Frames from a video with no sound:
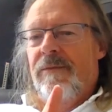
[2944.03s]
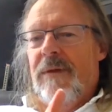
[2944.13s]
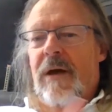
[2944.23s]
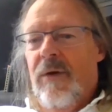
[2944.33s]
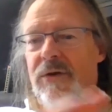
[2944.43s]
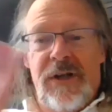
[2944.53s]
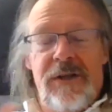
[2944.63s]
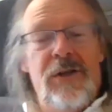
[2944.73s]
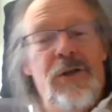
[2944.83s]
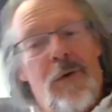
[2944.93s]
Now, I'm not
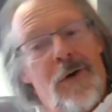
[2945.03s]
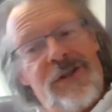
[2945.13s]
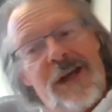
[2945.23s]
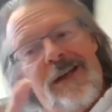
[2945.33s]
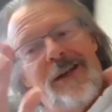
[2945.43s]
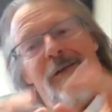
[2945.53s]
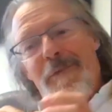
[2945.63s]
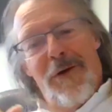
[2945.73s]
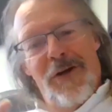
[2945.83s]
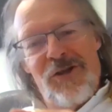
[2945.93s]
saying that you are taken over
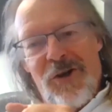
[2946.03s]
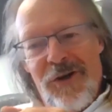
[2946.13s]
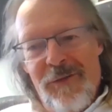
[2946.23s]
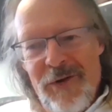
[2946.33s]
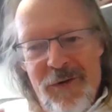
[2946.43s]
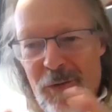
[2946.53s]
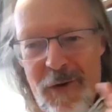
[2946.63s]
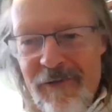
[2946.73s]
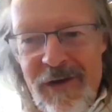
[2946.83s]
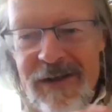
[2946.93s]
by Chinaman or
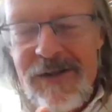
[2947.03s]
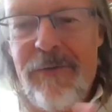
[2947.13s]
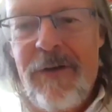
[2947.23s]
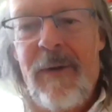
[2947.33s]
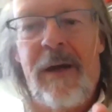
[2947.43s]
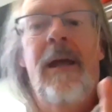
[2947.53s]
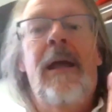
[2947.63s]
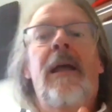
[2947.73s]
whatever. It doesn't really matter.